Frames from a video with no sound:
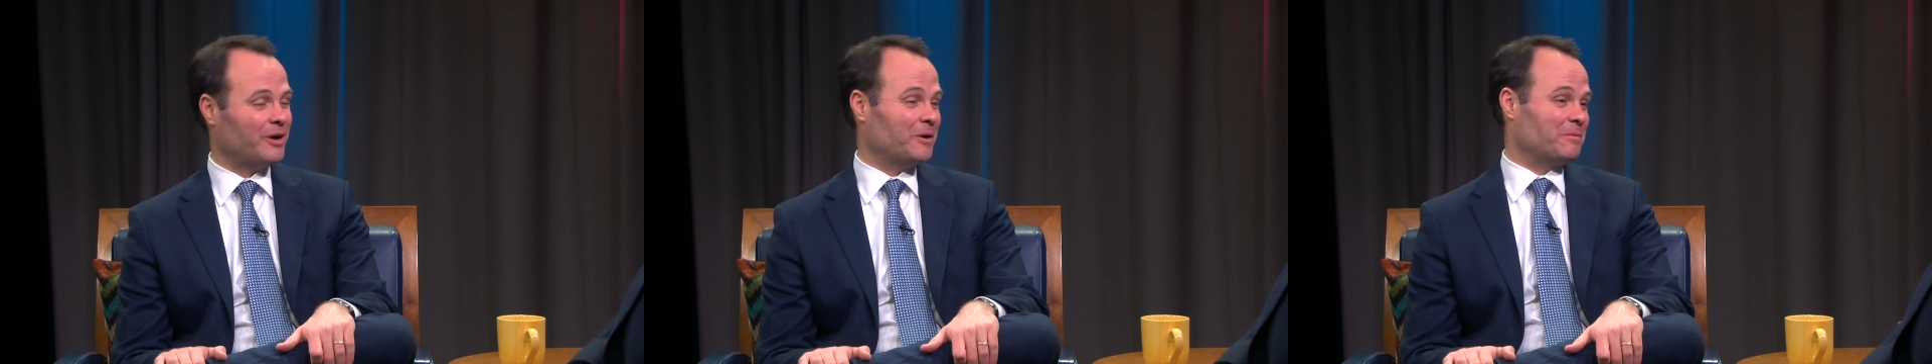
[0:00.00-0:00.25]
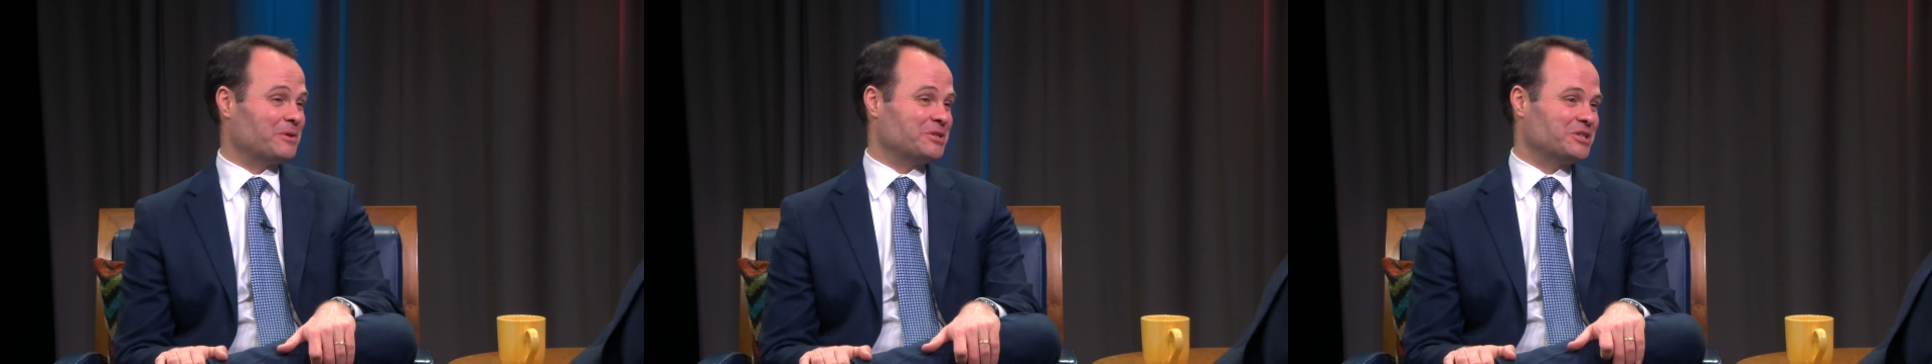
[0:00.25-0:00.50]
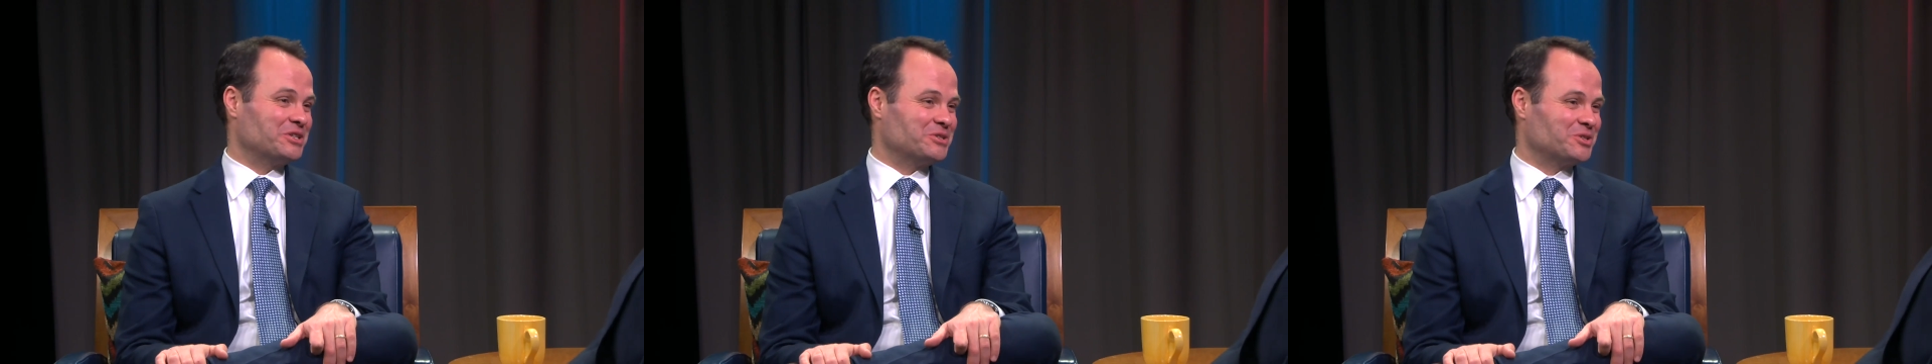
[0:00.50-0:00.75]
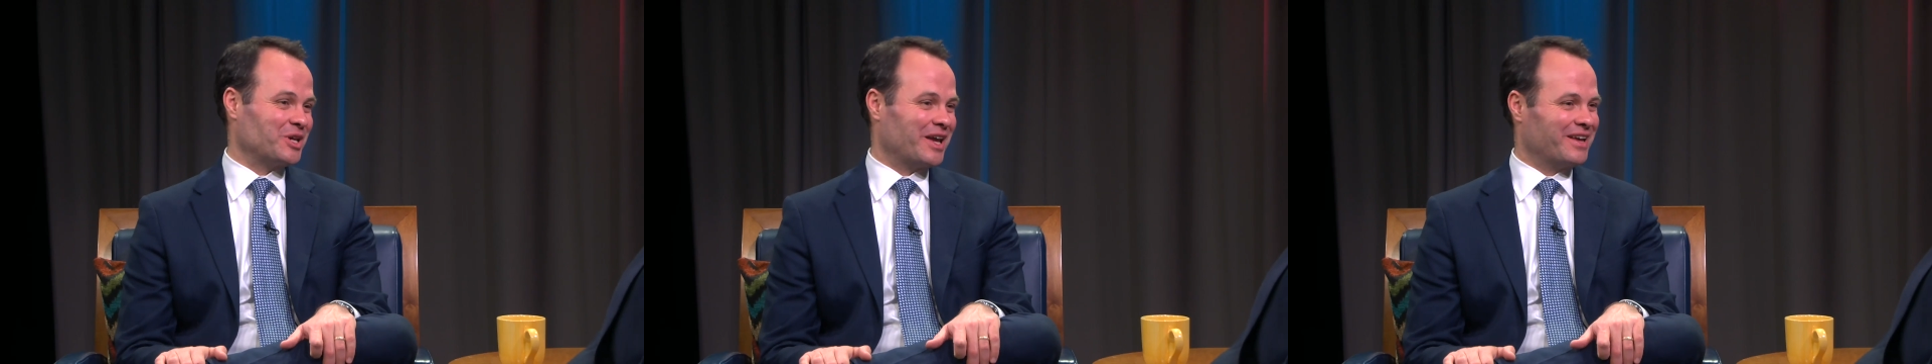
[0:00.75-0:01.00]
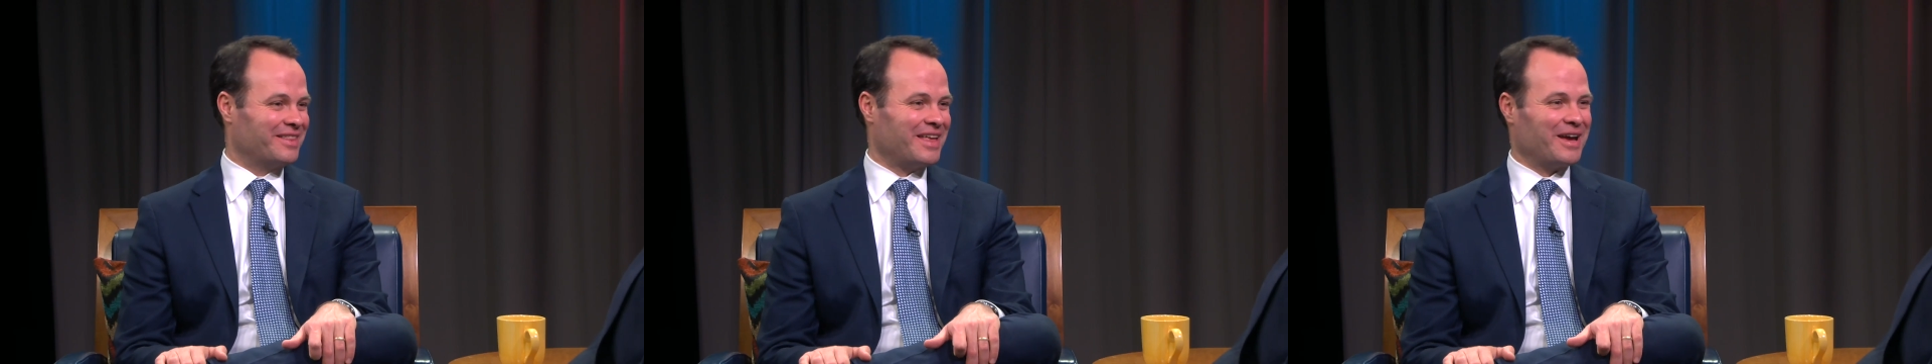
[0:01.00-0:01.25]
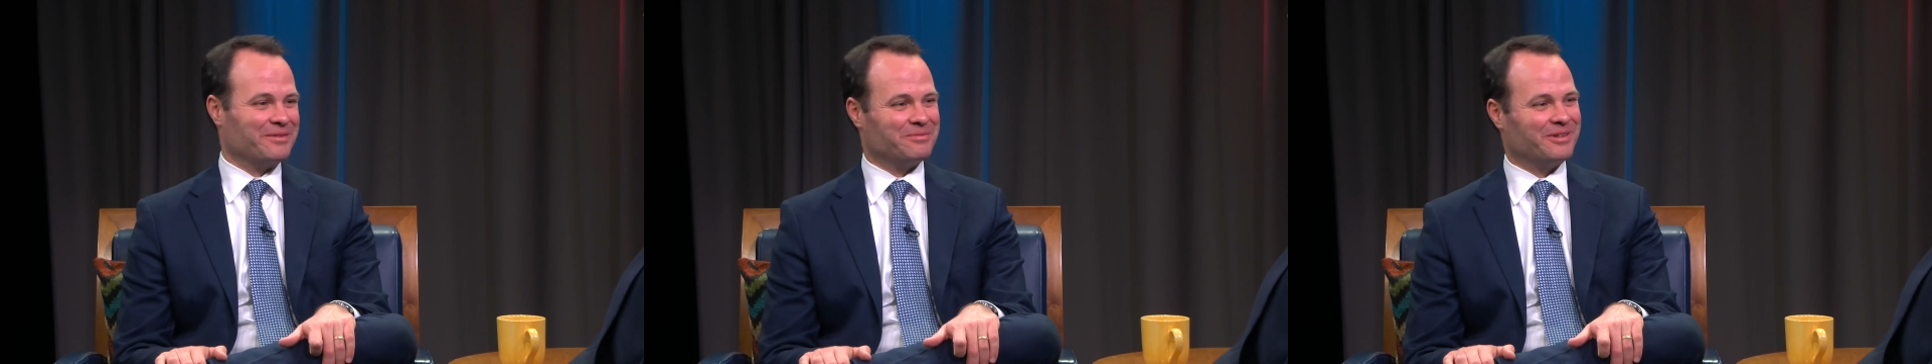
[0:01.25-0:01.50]
I appreciate you saying
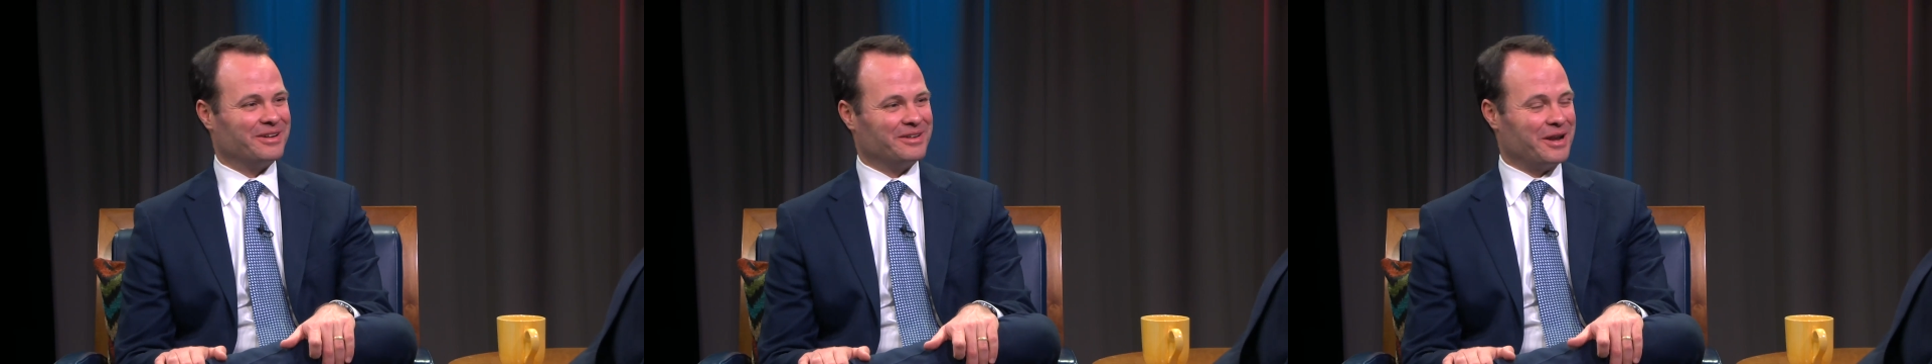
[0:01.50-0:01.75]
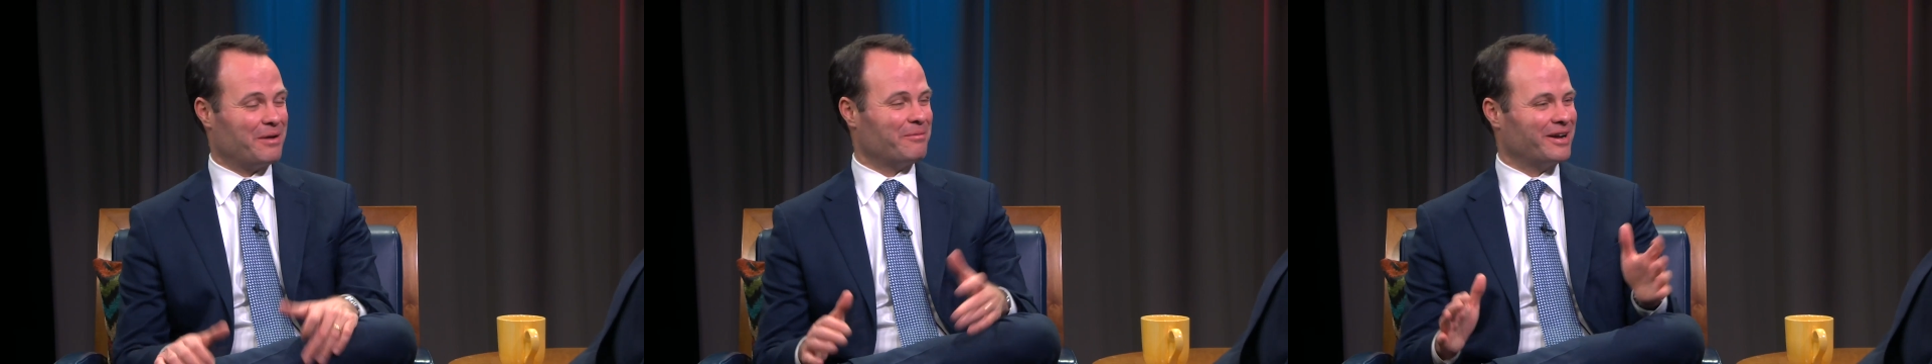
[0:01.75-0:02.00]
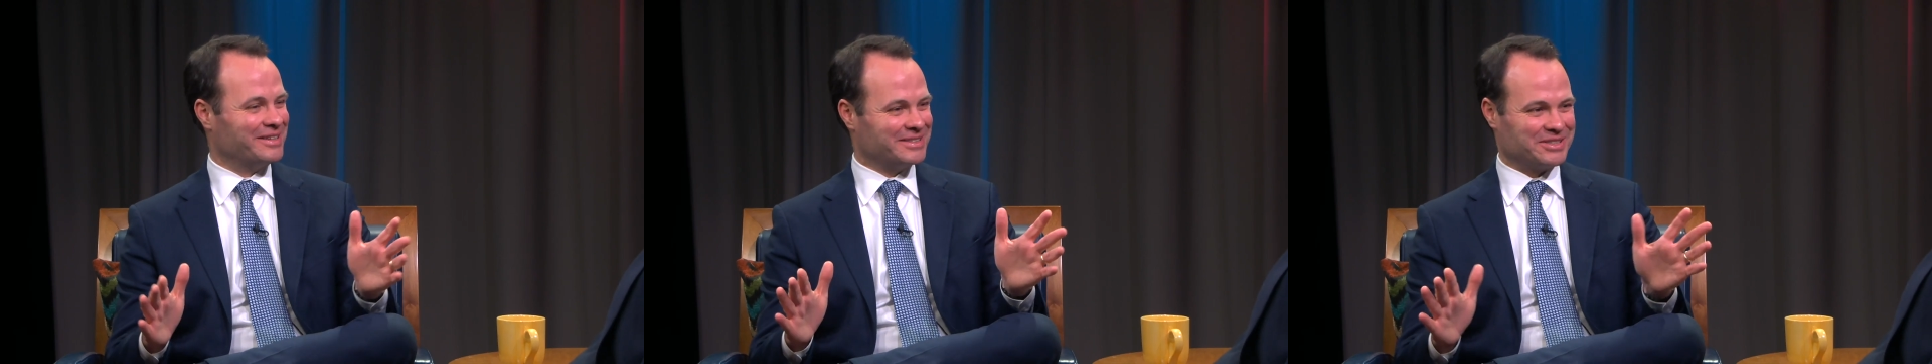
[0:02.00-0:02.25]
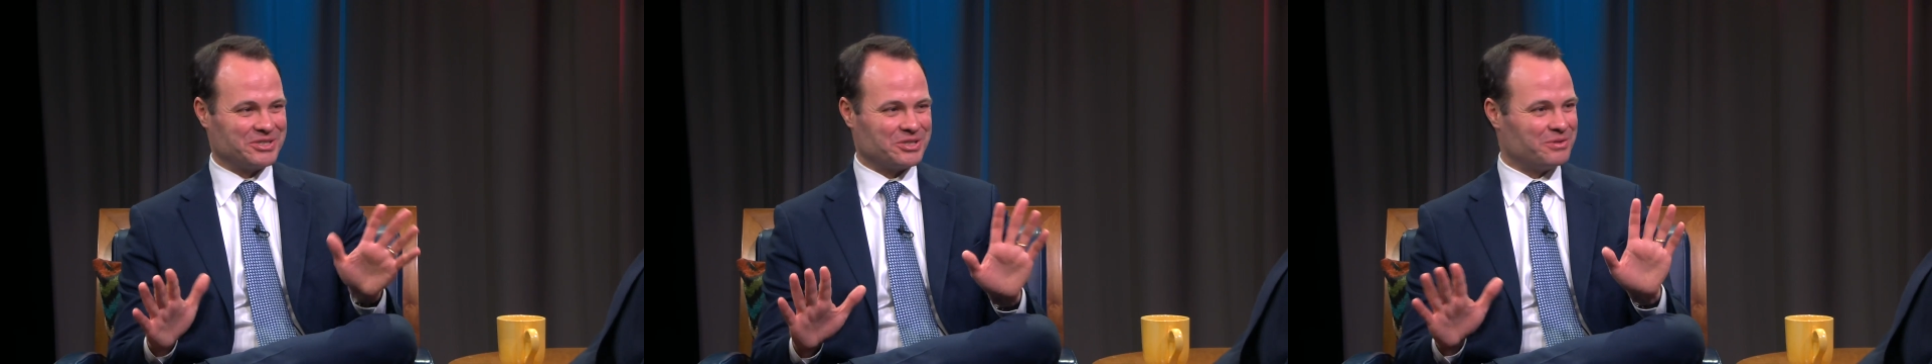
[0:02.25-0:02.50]
that, but not my decision